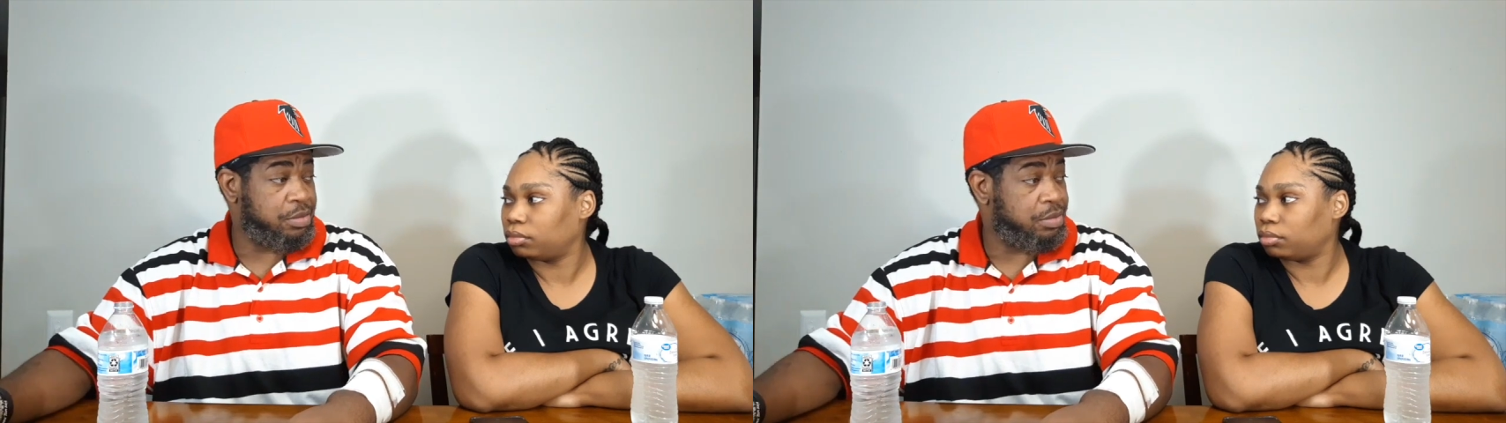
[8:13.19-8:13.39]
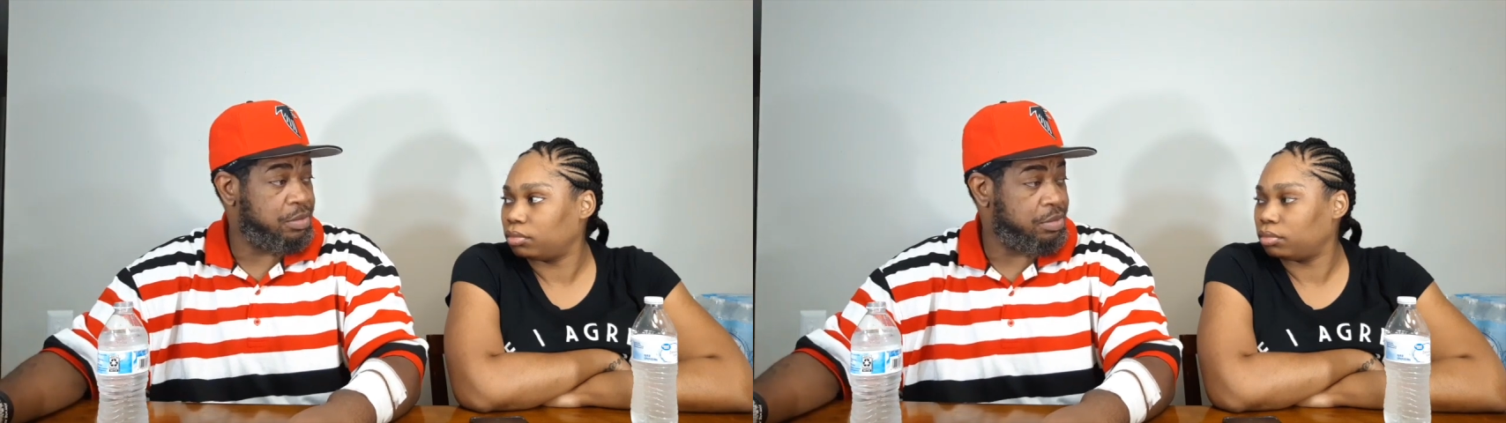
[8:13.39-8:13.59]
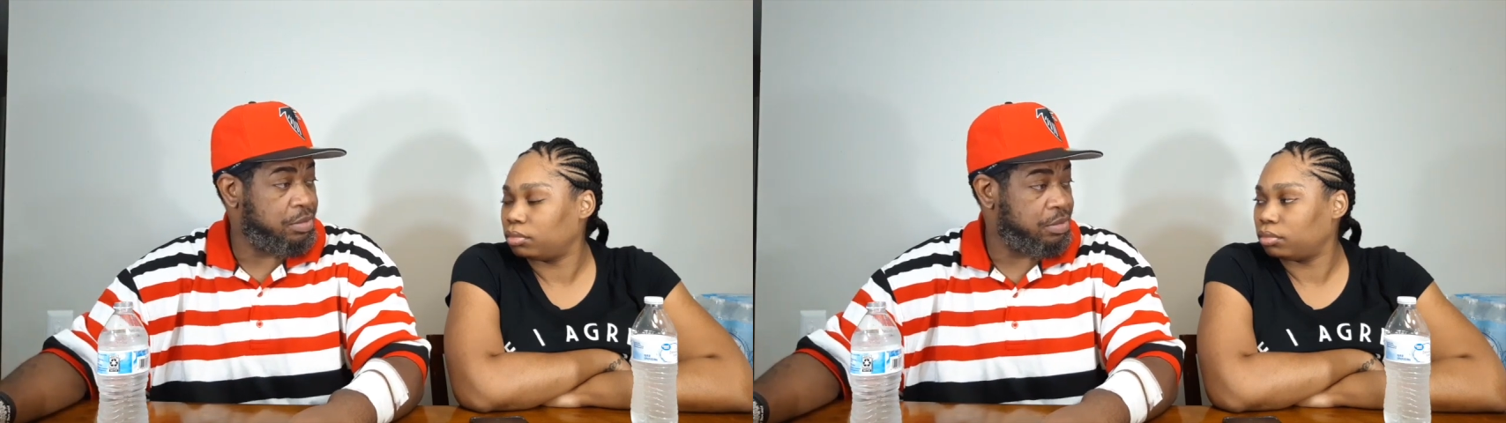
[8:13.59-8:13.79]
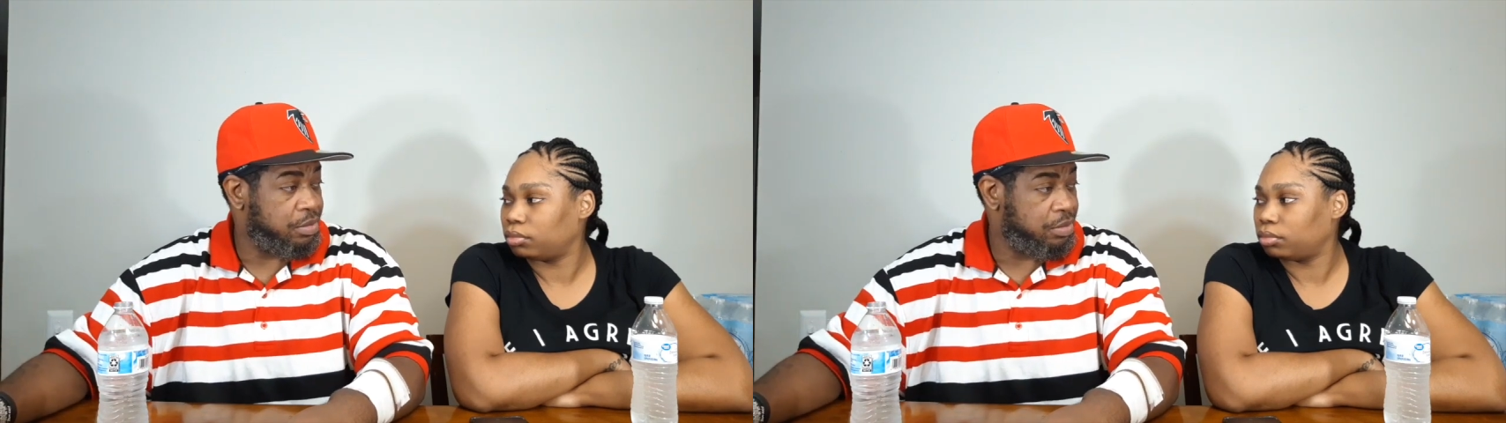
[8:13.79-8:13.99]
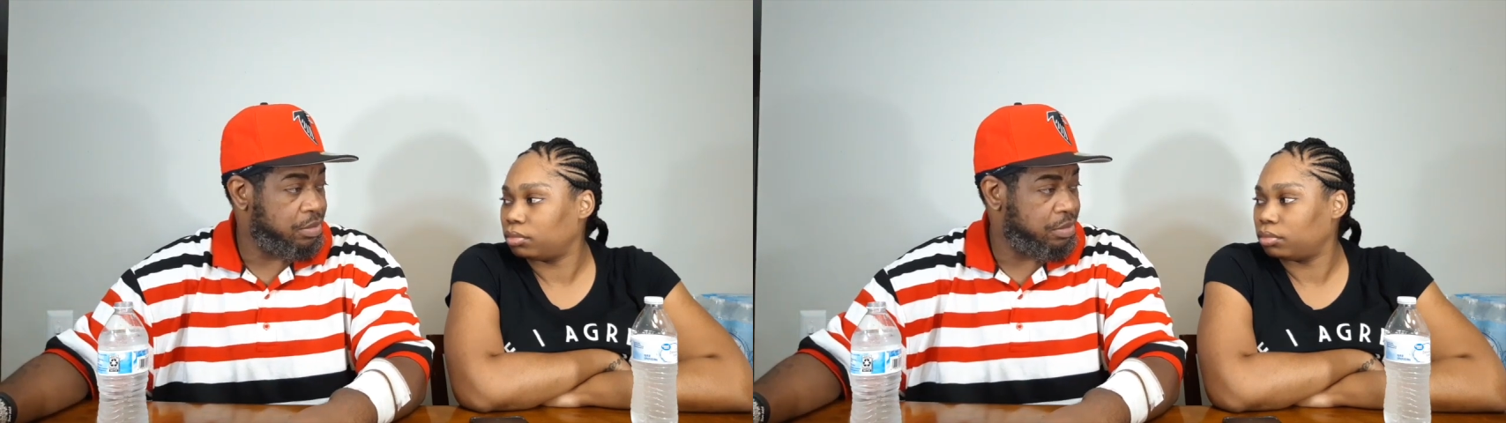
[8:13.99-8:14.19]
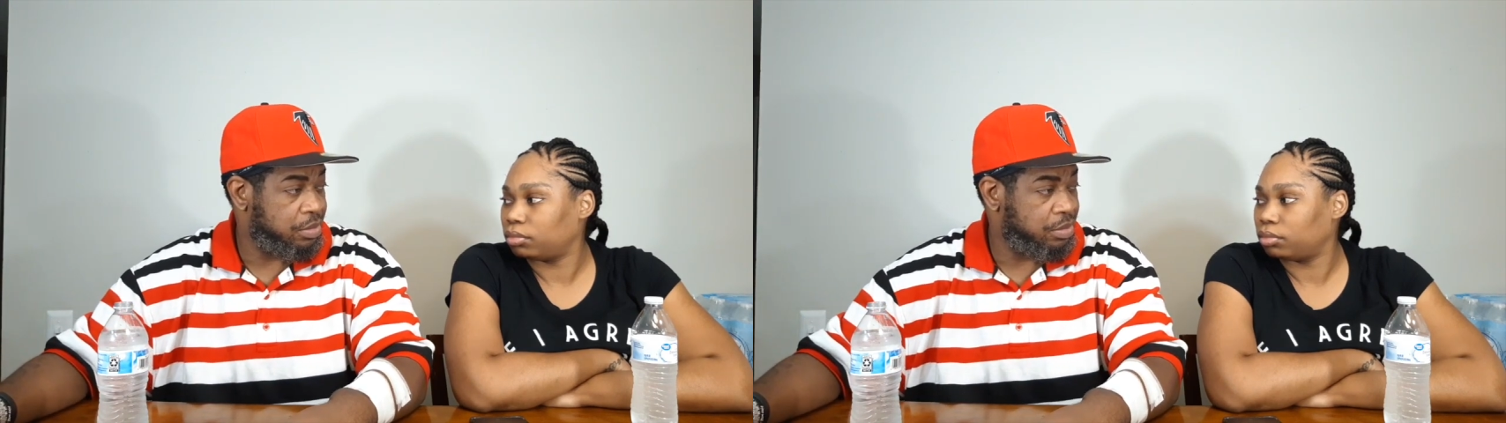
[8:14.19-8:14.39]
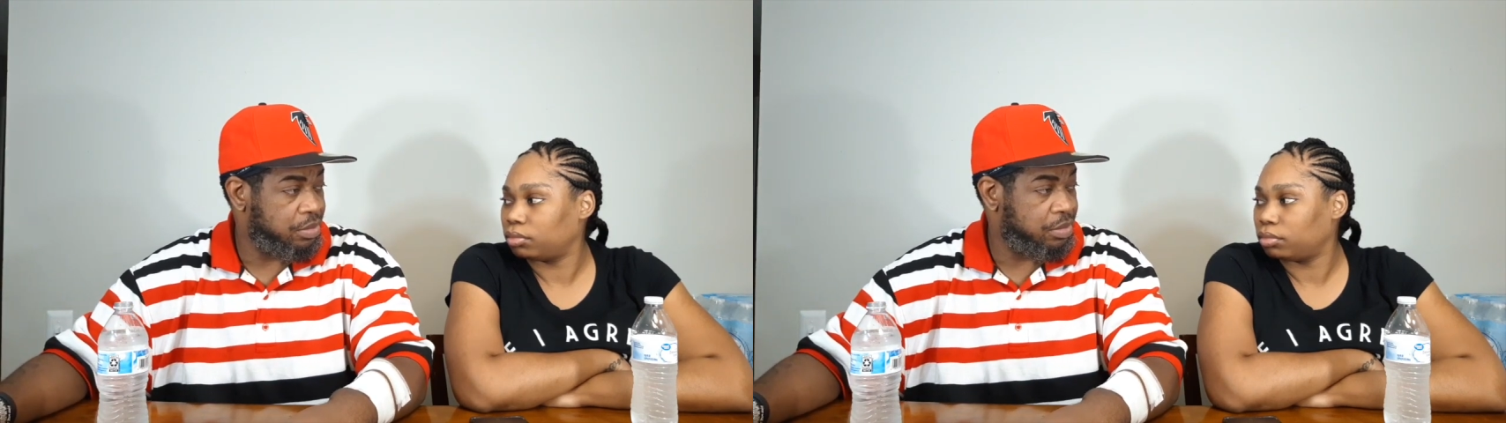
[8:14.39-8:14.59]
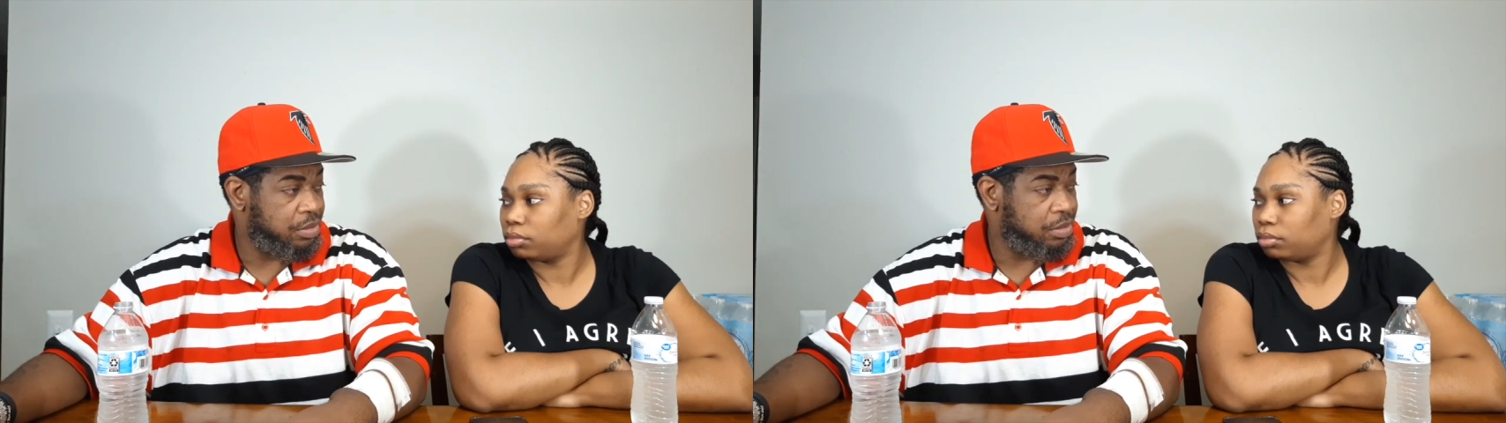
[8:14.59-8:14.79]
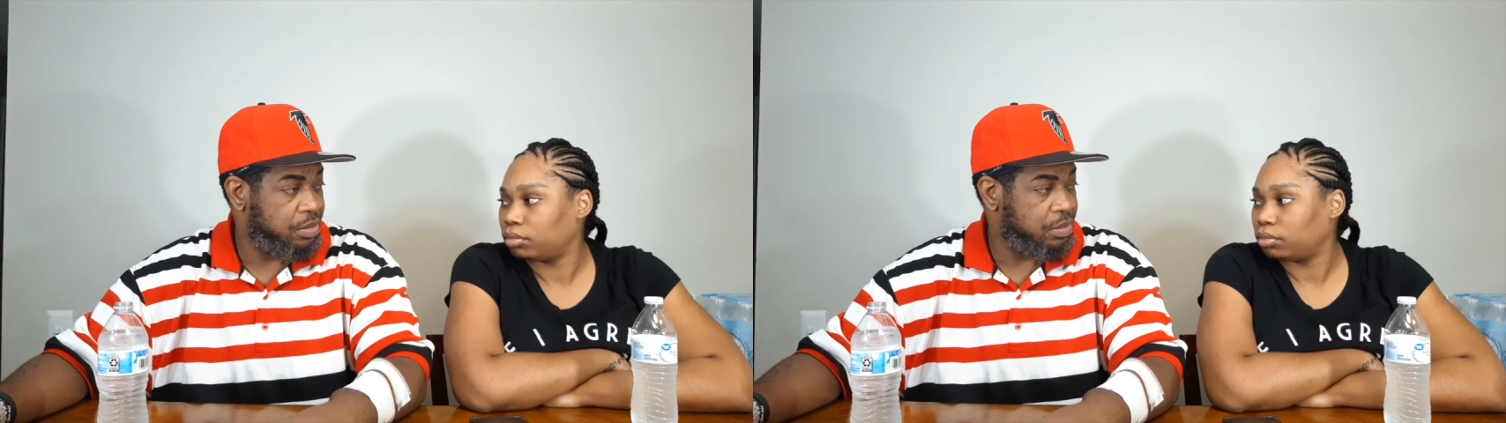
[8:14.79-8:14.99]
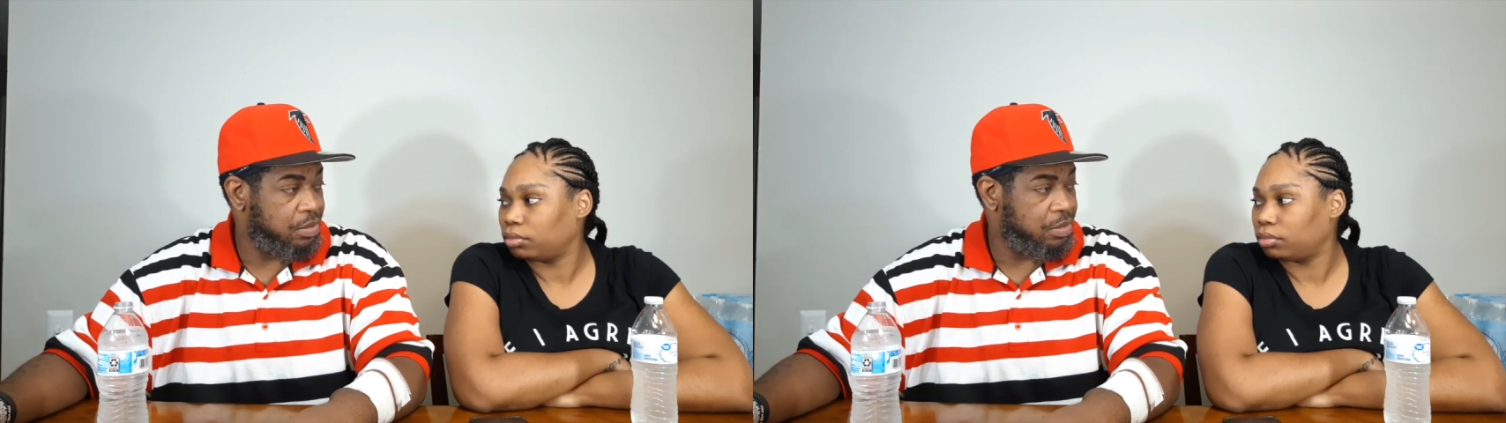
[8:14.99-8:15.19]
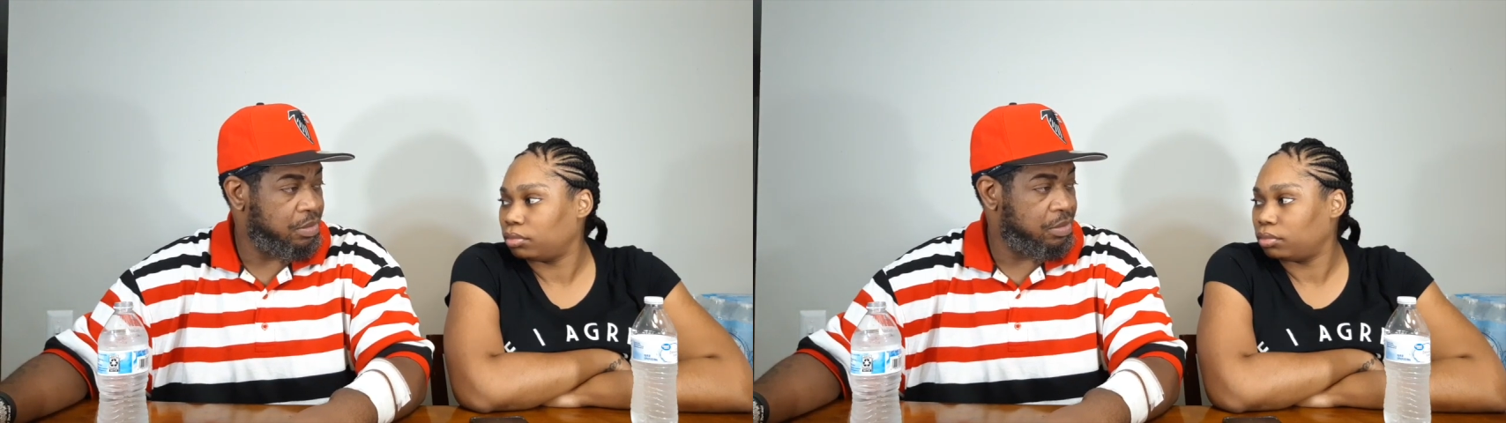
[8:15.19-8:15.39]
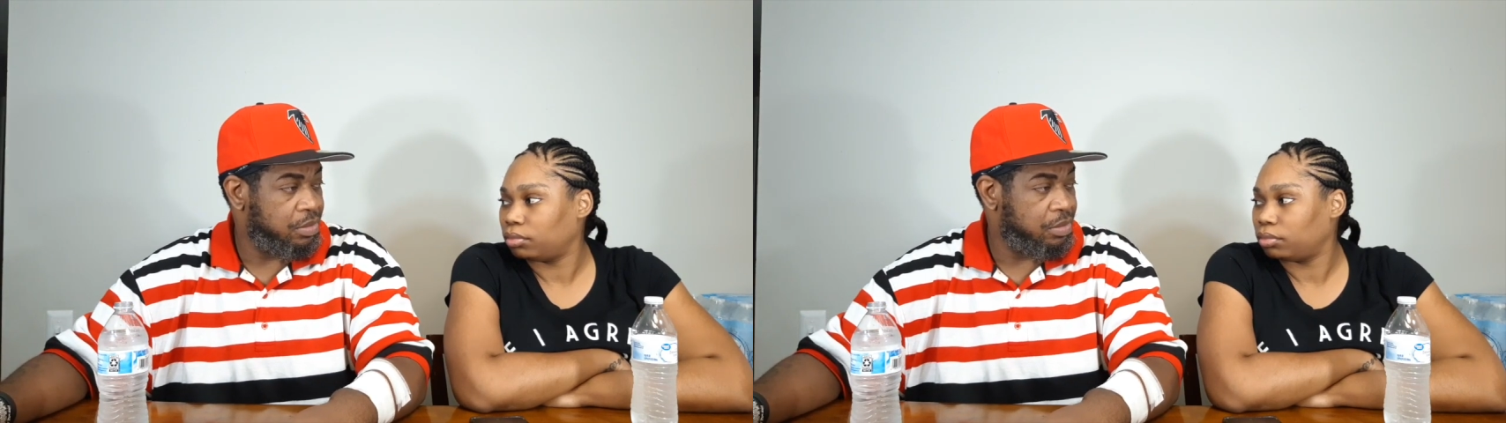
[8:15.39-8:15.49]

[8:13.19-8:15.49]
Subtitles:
Nobody speaks.